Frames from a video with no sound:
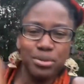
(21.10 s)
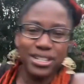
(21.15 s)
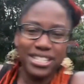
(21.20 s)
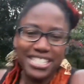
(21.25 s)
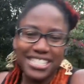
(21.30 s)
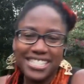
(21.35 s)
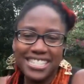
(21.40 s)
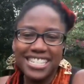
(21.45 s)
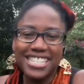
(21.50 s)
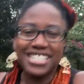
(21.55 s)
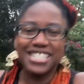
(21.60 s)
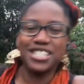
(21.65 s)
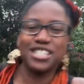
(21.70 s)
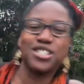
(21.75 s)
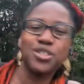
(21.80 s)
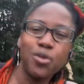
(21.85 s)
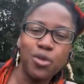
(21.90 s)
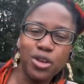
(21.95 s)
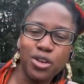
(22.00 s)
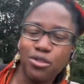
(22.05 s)
and putting the seeds in
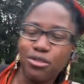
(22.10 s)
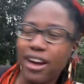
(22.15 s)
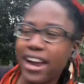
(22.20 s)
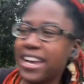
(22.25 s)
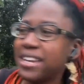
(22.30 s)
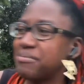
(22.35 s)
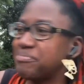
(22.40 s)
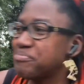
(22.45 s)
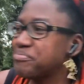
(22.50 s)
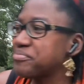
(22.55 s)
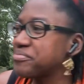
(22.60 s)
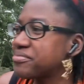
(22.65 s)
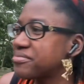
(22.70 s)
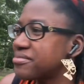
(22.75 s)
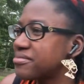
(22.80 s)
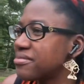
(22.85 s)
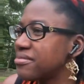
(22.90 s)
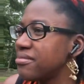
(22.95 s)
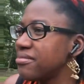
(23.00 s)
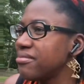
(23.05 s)
soil, right?
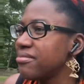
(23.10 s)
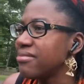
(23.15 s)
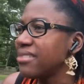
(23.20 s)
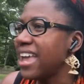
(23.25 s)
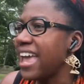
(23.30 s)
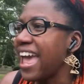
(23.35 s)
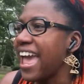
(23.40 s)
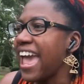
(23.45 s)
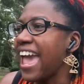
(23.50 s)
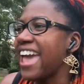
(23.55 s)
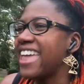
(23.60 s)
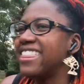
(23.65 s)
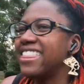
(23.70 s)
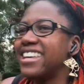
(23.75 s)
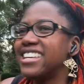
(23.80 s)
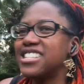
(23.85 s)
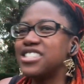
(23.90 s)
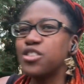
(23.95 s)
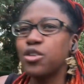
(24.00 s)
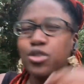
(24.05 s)
And
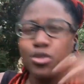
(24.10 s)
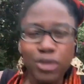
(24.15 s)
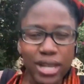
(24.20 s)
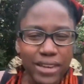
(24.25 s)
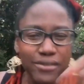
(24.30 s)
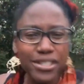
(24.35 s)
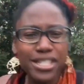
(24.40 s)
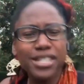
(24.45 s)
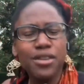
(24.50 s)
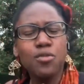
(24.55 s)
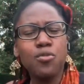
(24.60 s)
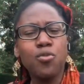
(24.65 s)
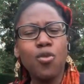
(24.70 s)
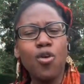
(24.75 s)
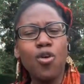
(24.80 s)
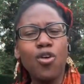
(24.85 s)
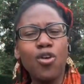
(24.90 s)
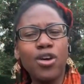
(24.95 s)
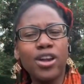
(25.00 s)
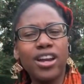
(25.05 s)
then so you give it some
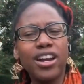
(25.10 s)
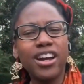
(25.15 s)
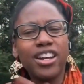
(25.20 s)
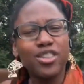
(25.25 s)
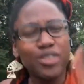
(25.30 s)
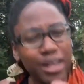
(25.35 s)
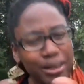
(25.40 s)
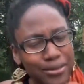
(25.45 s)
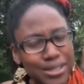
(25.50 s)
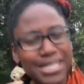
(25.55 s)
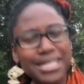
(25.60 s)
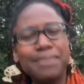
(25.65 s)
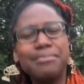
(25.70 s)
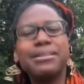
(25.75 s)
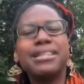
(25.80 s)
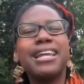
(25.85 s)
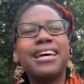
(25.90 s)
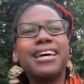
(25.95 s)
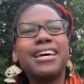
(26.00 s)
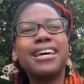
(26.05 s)
water, you give it
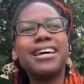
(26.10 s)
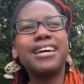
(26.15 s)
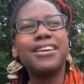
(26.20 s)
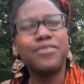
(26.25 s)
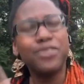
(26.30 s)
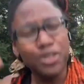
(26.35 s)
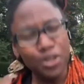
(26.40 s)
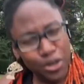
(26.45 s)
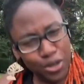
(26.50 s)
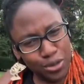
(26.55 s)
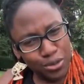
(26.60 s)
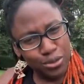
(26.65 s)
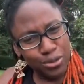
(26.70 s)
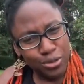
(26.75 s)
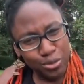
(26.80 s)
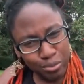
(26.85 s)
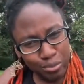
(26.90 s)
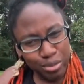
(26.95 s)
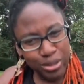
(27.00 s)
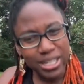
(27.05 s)
some love,
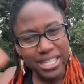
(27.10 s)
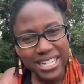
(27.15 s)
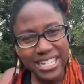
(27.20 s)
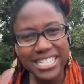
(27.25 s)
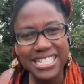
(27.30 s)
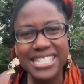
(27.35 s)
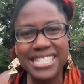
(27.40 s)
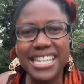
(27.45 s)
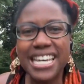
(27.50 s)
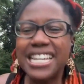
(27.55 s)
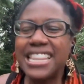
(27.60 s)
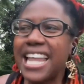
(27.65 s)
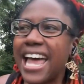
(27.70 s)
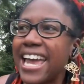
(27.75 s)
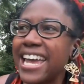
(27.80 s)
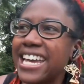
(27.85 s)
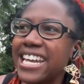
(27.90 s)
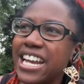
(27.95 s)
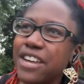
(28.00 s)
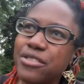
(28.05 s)
you put it in
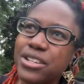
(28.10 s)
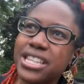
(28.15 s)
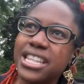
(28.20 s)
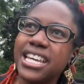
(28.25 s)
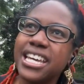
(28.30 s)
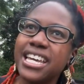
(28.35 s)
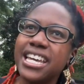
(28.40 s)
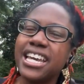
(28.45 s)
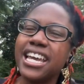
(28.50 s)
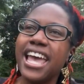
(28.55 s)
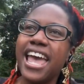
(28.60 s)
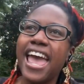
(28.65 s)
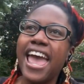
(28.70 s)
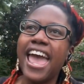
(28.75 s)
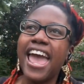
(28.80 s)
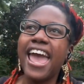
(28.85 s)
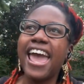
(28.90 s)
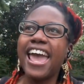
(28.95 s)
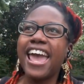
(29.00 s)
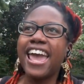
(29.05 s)
sunlight and everything.
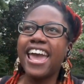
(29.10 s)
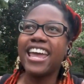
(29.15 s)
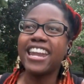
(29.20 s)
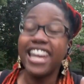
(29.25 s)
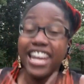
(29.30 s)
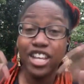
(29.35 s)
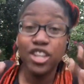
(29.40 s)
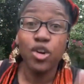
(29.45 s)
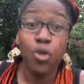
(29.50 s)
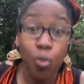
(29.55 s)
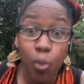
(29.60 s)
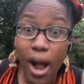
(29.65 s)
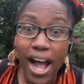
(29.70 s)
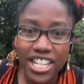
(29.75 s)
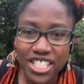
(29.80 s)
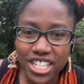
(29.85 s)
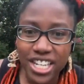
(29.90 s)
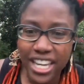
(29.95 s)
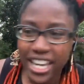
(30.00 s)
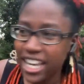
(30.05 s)
And you're
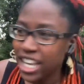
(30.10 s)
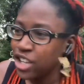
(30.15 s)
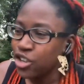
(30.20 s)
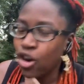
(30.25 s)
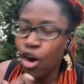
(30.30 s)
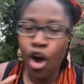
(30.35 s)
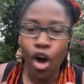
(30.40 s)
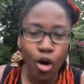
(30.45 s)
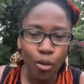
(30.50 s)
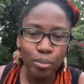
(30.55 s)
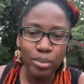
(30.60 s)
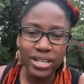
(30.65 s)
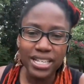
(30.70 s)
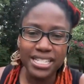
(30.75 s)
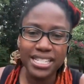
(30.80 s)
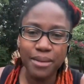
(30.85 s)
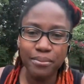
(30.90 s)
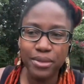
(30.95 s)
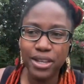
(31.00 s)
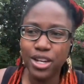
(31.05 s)
watching it and you're
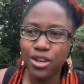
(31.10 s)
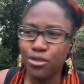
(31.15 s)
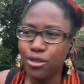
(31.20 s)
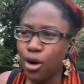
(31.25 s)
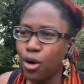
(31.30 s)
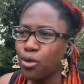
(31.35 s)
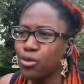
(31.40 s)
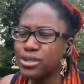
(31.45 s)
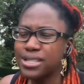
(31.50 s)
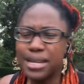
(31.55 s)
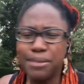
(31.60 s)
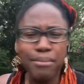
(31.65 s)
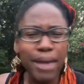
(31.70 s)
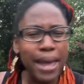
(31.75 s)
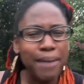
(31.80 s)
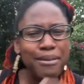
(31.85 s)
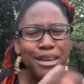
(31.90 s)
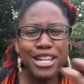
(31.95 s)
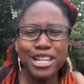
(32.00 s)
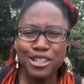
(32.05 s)
hoping something grows, and
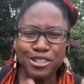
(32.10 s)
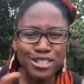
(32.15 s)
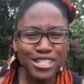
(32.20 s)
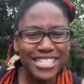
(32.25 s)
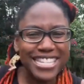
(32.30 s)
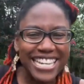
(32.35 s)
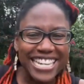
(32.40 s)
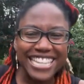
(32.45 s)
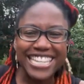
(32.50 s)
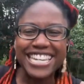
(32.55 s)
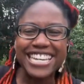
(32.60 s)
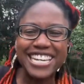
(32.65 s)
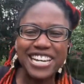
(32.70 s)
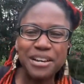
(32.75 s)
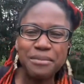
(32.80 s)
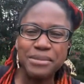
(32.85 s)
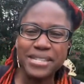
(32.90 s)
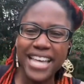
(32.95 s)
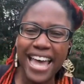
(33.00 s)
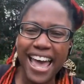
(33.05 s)
maybe the little seedling
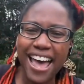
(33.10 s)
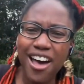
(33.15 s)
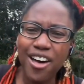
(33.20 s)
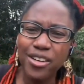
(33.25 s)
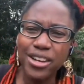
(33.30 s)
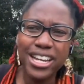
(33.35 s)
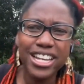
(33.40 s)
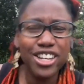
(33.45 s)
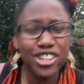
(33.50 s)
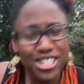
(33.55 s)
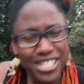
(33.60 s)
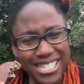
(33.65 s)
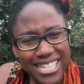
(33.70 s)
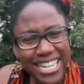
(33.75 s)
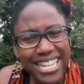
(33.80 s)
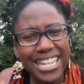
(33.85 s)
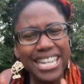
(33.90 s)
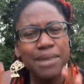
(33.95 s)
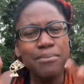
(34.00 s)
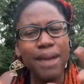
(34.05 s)
comes out, and your
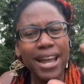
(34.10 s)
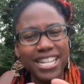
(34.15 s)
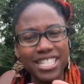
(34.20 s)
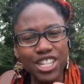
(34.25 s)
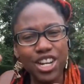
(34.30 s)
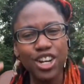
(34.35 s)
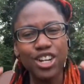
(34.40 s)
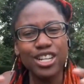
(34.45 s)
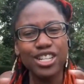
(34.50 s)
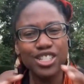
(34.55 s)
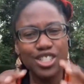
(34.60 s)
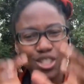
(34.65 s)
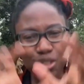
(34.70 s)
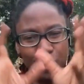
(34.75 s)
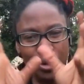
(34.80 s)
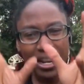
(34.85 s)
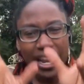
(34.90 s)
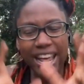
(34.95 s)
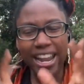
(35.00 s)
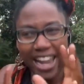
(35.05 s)
seedling might turn
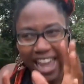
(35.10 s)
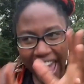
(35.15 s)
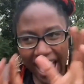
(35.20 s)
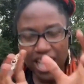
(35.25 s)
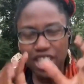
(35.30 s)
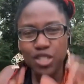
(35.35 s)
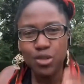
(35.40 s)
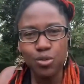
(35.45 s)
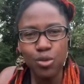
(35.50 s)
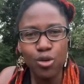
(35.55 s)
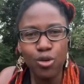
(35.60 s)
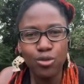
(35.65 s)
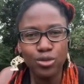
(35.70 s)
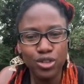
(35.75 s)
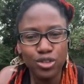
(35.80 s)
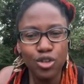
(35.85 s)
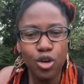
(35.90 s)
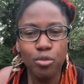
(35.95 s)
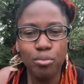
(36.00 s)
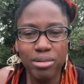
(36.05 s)
into an actual,
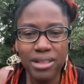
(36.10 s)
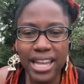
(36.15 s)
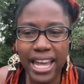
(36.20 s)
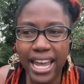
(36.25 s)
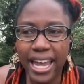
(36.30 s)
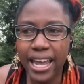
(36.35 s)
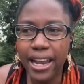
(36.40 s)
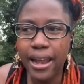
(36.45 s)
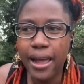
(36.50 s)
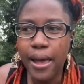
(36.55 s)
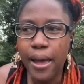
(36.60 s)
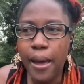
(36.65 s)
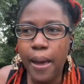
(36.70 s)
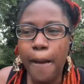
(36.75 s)
plant,